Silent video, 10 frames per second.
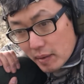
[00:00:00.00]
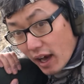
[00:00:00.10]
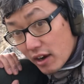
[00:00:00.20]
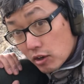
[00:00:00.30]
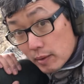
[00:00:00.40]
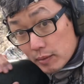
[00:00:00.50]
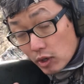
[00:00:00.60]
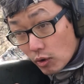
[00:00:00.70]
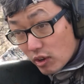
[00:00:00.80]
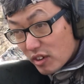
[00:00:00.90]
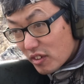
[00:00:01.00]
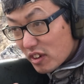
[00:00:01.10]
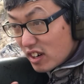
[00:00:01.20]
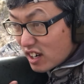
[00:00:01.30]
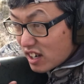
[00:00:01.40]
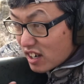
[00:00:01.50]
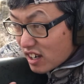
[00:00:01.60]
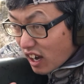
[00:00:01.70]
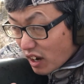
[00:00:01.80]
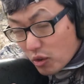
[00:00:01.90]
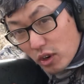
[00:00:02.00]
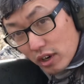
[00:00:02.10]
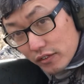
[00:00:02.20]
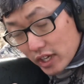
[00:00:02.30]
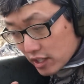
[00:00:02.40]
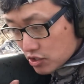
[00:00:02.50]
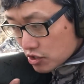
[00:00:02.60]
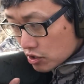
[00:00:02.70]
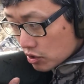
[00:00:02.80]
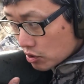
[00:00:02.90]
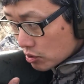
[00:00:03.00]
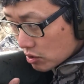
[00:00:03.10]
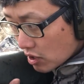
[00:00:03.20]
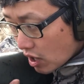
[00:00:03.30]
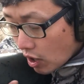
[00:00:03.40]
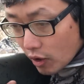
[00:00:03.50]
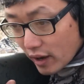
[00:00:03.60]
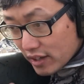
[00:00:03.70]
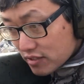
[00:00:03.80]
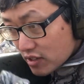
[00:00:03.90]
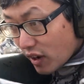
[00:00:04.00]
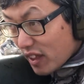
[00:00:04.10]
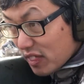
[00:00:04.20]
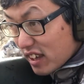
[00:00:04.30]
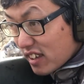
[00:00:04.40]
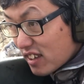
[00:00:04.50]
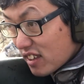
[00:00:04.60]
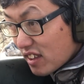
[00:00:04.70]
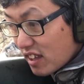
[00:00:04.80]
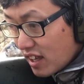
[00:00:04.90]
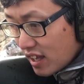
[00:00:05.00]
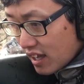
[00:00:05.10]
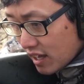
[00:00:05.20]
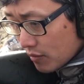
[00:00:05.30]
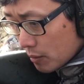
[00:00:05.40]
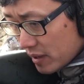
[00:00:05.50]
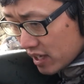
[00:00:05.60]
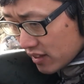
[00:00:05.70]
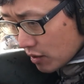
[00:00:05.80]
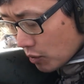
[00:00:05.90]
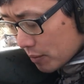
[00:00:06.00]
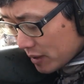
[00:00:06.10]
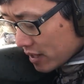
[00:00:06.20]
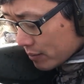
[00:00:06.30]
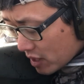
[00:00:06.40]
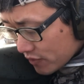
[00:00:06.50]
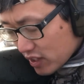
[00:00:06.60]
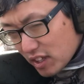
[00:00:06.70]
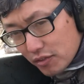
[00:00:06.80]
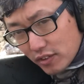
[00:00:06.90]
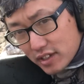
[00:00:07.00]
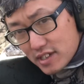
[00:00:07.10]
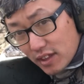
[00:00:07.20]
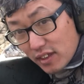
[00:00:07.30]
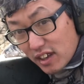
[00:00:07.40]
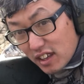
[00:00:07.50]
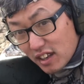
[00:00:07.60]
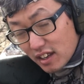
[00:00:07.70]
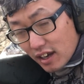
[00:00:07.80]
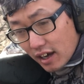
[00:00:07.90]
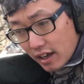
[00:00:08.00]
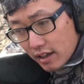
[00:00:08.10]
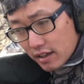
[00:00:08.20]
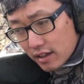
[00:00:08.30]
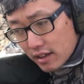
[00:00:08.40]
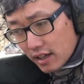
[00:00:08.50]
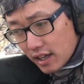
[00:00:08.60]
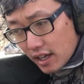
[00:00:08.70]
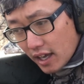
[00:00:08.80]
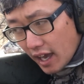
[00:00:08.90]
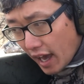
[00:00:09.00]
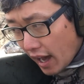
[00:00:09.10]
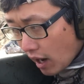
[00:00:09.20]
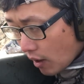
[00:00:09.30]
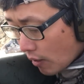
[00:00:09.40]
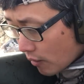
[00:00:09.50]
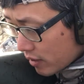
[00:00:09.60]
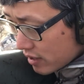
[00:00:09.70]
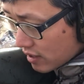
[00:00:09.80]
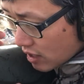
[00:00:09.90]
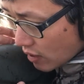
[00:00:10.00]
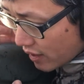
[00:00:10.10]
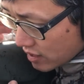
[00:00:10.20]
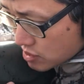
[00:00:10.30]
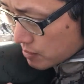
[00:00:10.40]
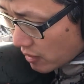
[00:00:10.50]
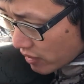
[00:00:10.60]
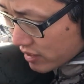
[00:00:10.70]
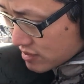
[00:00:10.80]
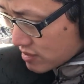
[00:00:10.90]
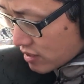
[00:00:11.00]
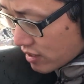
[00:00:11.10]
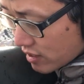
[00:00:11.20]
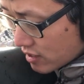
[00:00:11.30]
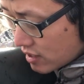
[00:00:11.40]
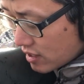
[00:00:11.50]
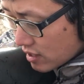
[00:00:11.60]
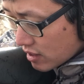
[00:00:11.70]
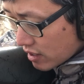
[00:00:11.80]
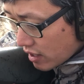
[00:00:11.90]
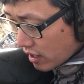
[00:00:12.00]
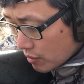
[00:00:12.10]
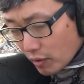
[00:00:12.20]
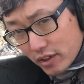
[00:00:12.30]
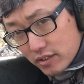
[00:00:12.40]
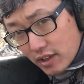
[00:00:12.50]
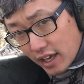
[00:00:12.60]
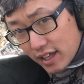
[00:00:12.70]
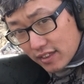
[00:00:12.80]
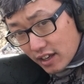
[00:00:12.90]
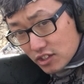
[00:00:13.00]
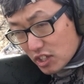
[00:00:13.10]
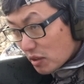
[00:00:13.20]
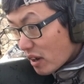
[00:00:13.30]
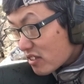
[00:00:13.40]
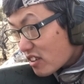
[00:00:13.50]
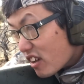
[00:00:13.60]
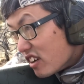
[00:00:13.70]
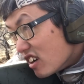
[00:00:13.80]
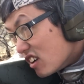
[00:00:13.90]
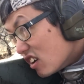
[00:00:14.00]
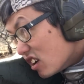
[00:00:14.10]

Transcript: bit, I don't know, maybe a quarter of an inch too low, and so I think there will be a bit of a difference, I think, in how I experience the gun once I get that cheek rest on here.